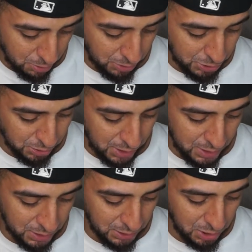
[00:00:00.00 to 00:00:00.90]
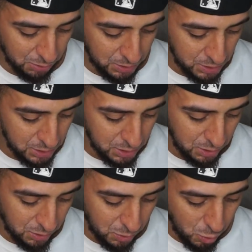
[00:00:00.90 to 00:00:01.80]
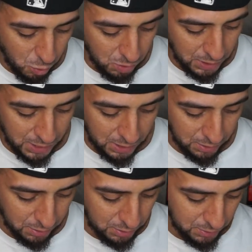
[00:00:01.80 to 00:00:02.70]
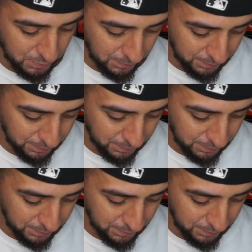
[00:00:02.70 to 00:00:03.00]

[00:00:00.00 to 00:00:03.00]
or dry in low heat cool iron